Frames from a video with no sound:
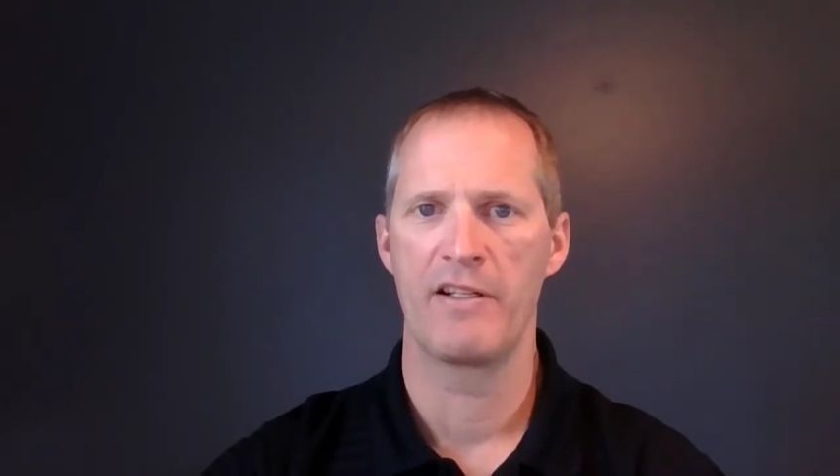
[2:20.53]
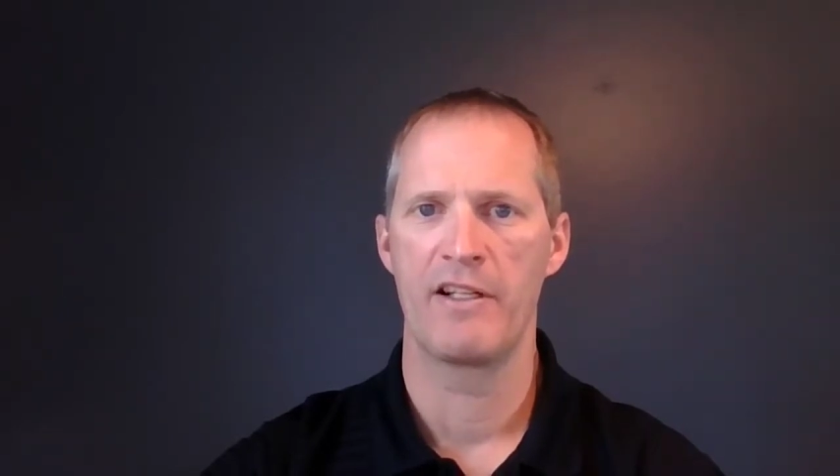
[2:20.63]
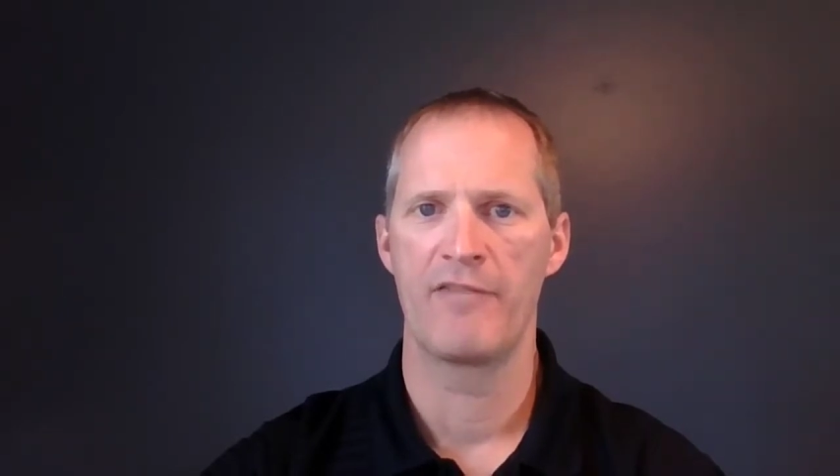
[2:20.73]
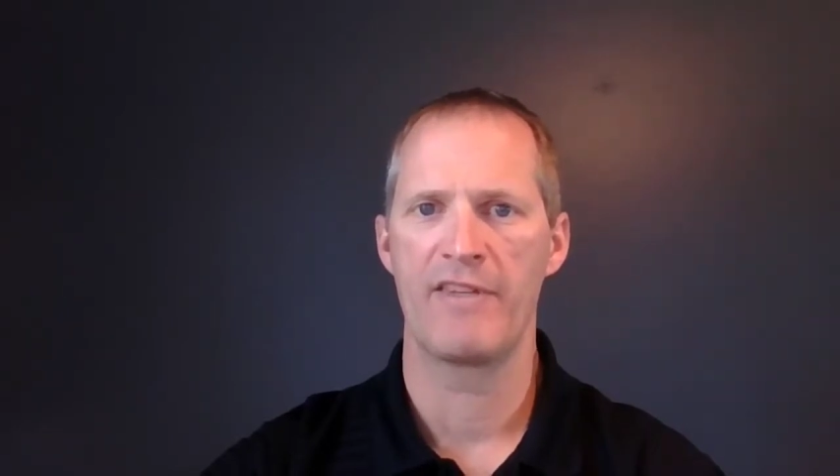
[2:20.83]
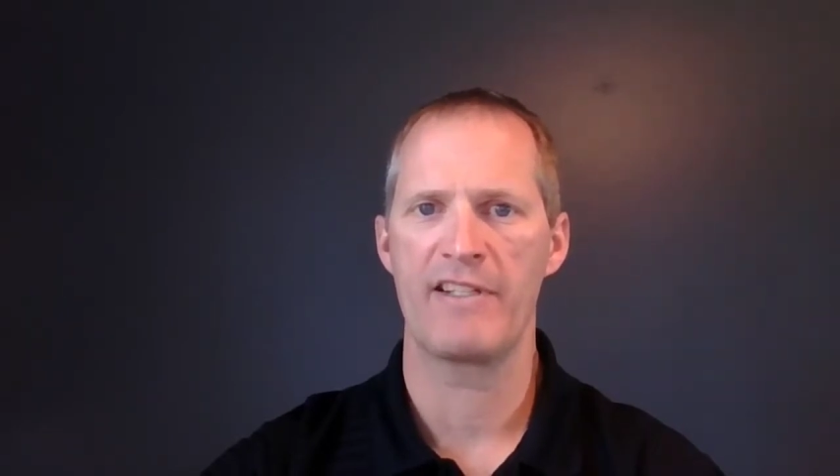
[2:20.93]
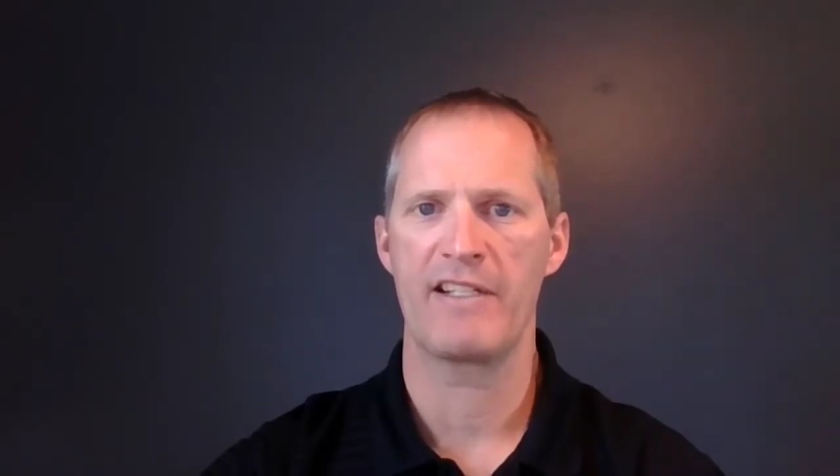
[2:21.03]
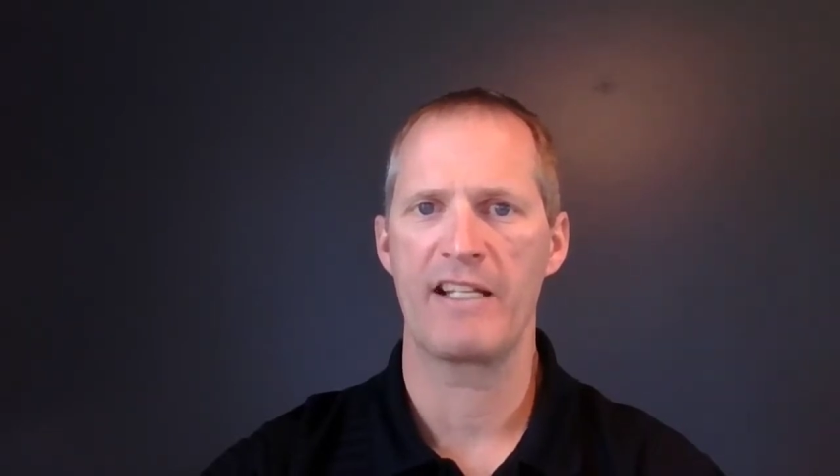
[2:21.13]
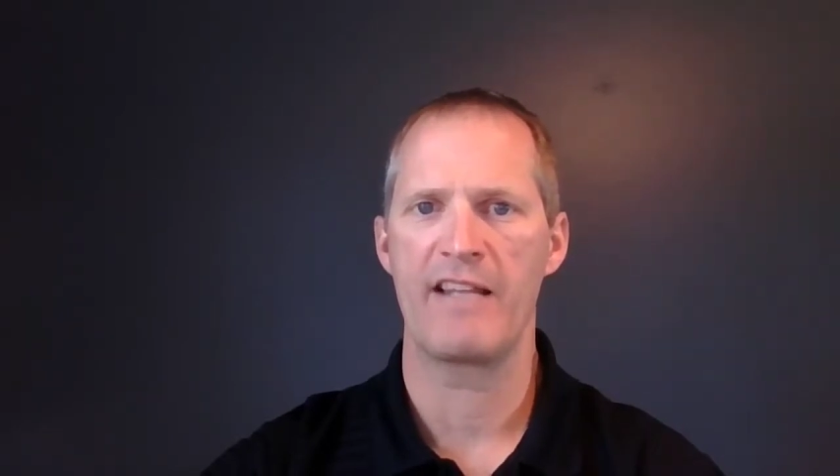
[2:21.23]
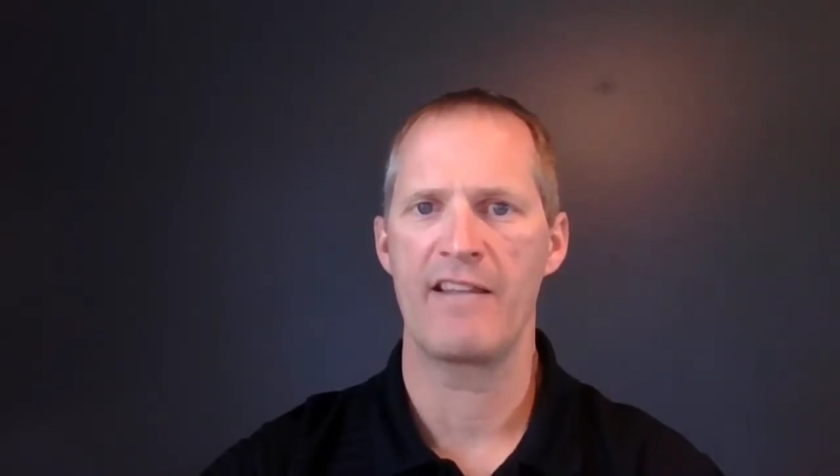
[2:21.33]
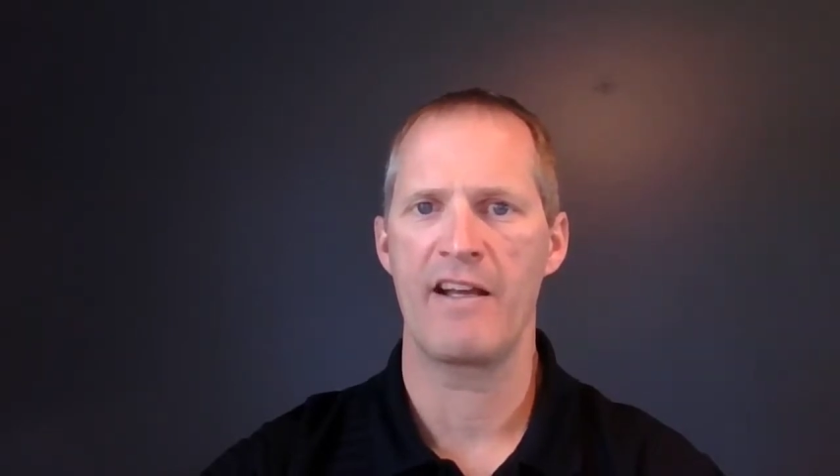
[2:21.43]

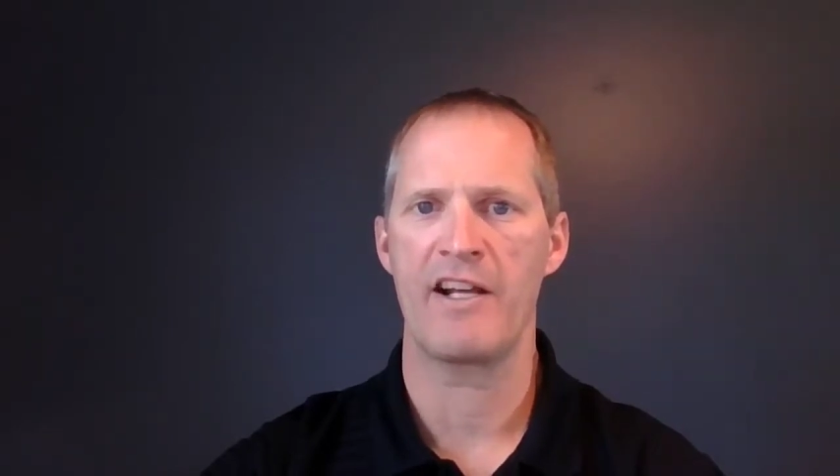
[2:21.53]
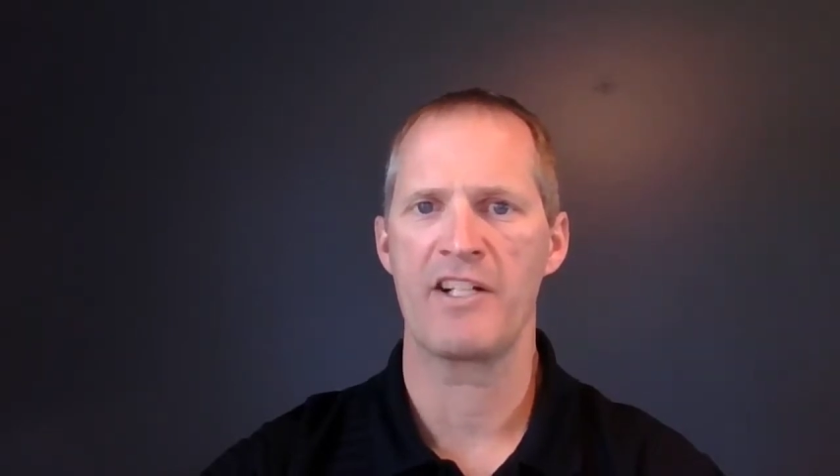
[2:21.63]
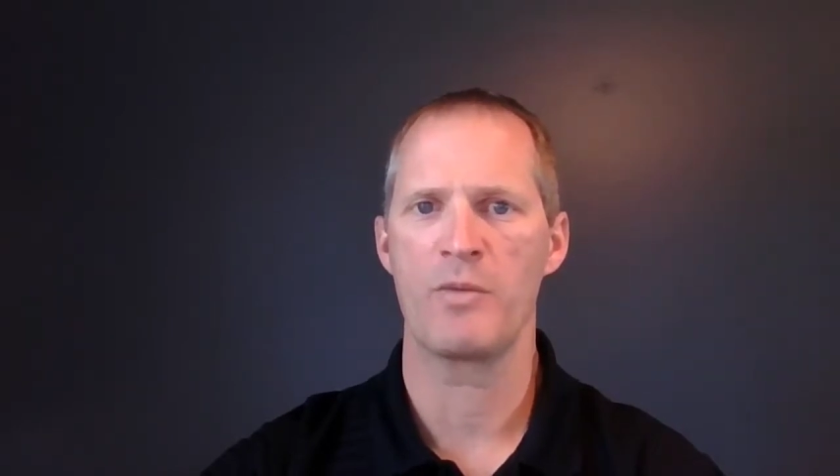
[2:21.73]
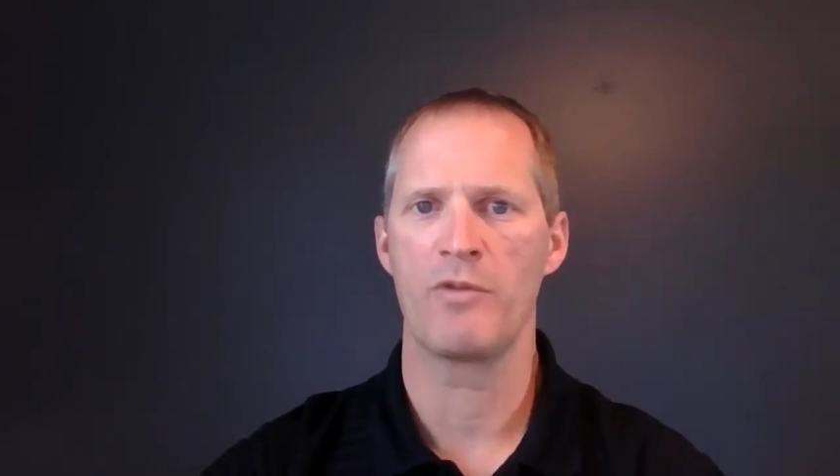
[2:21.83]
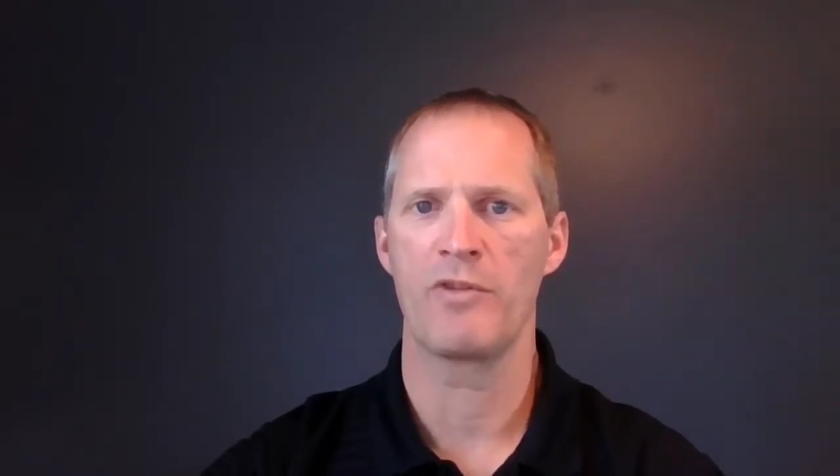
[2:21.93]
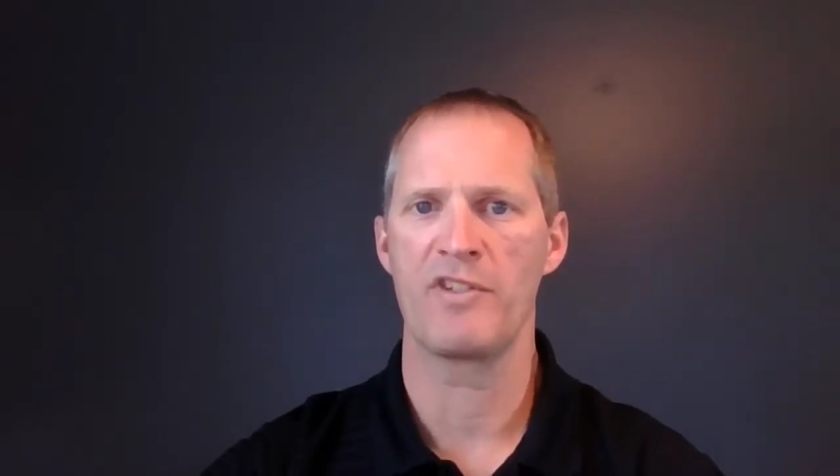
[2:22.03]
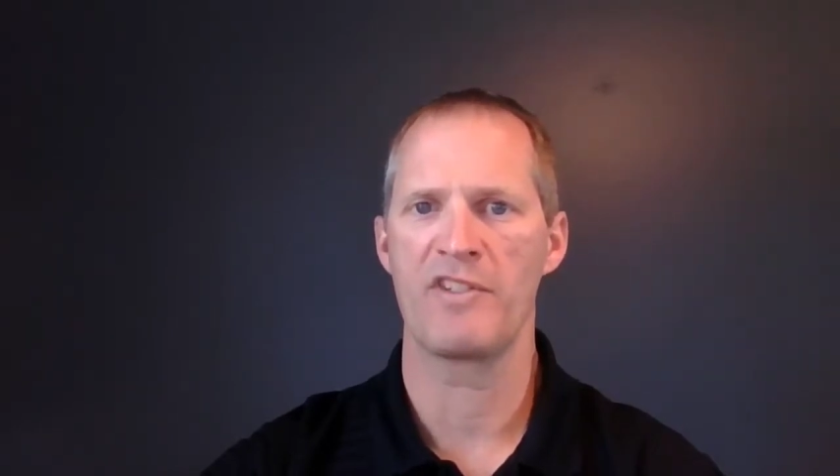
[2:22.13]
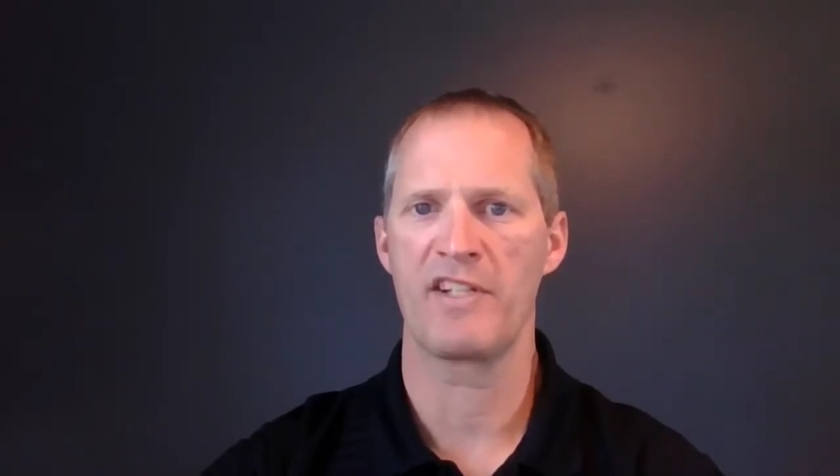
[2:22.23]
Investigate the actual versus